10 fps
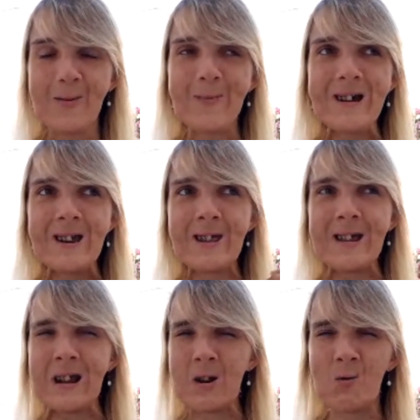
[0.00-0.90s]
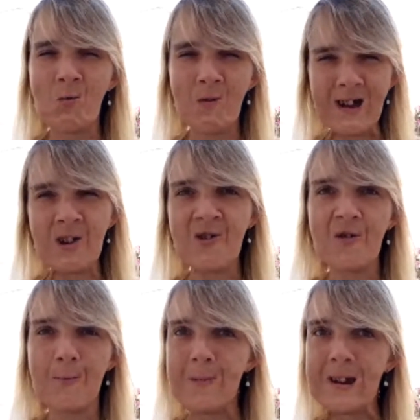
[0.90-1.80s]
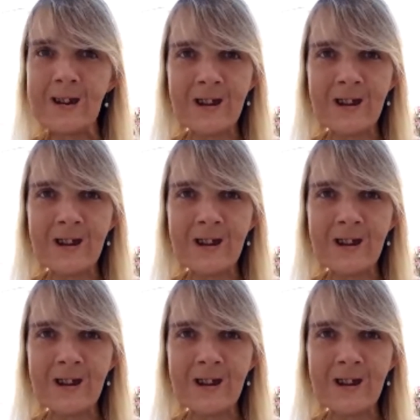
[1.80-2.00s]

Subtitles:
because that crash of my